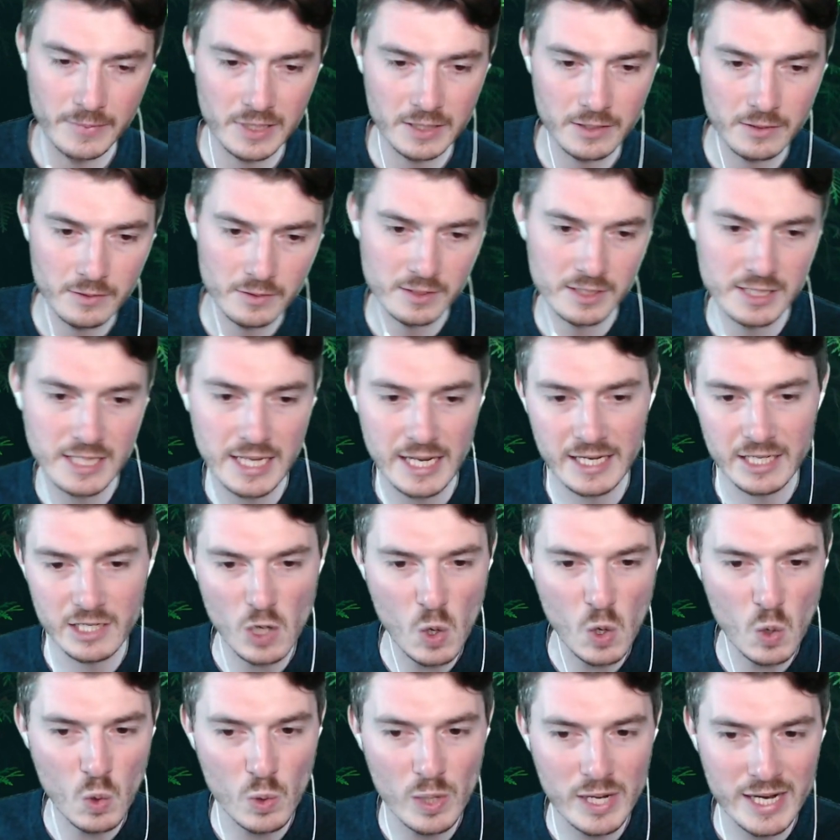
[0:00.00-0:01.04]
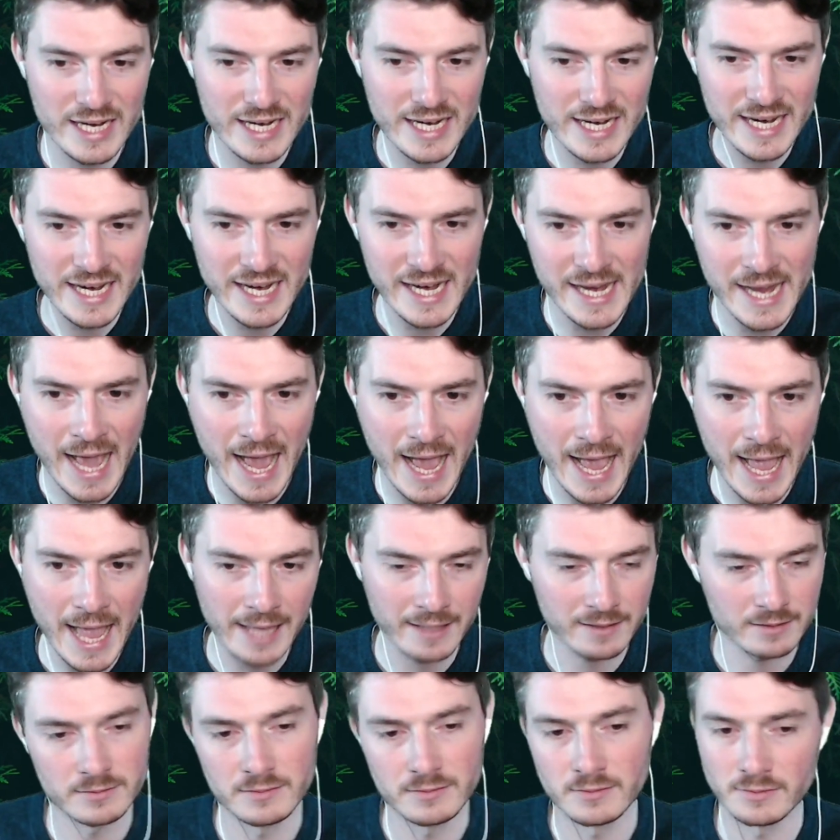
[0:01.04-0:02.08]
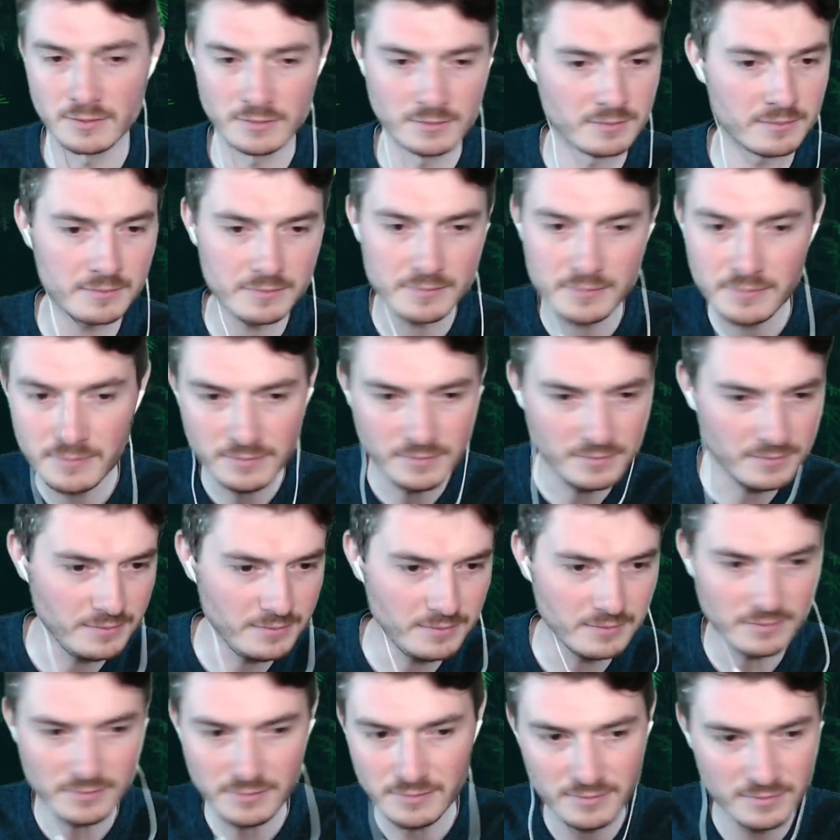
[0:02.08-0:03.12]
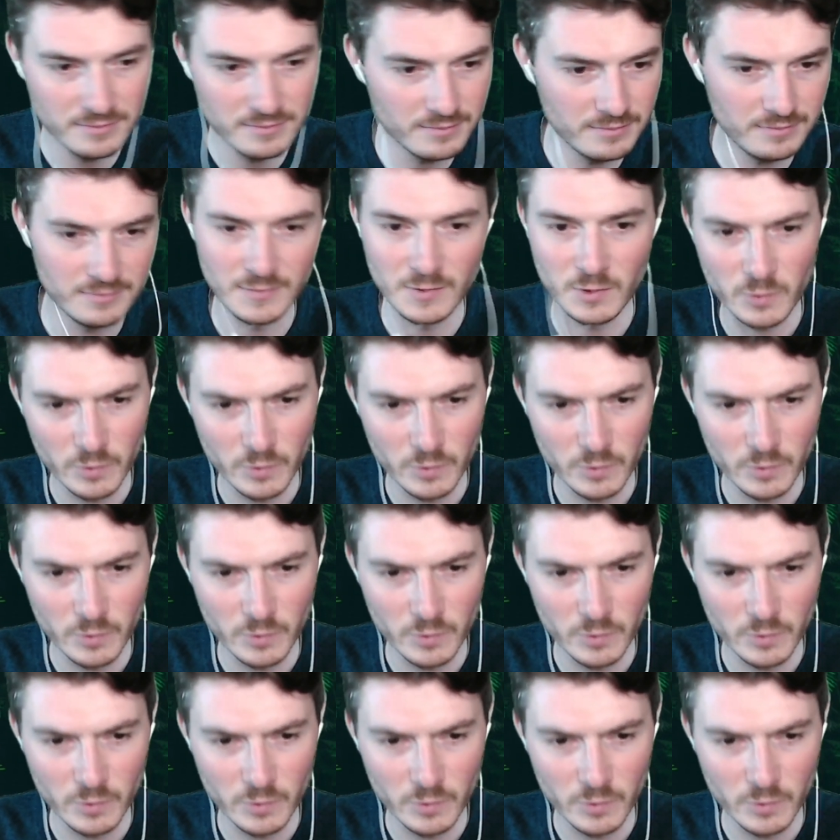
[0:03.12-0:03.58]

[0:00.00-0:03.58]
Senorita. Mm-mm.